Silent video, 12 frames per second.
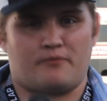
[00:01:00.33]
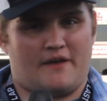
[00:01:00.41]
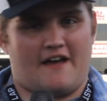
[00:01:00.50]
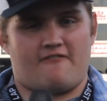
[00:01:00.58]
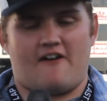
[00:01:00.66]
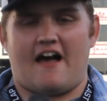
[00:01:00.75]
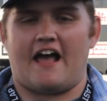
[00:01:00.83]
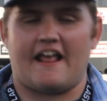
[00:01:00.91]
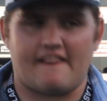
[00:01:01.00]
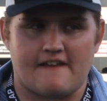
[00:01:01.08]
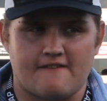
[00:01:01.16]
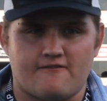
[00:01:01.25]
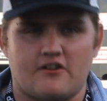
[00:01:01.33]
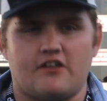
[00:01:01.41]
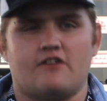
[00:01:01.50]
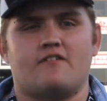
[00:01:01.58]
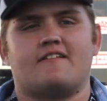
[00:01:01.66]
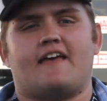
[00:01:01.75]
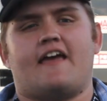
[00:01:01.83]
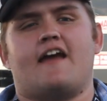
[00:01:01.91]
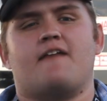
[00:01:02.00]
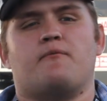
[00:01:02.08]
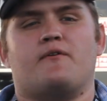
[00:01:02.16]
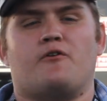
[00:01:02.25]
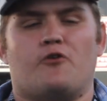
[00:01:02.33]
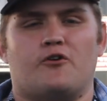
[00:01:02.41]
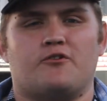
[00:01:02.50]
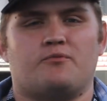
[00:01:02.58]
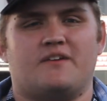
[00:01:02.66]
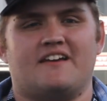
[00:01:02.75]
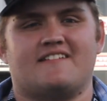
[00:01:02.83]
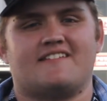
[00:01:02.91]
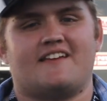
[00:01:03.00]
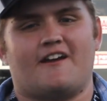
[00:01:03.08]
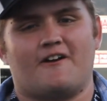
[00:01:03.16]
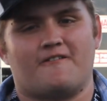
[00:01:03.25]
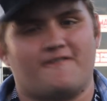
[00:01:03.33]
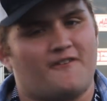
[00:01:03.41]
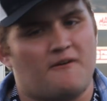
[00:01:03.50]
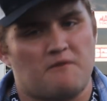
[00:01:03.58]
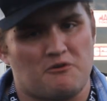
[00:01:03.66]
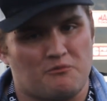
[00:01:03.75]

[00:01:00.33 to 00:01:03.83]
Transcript: We have highlight videos, and we, of course, we get to hear from our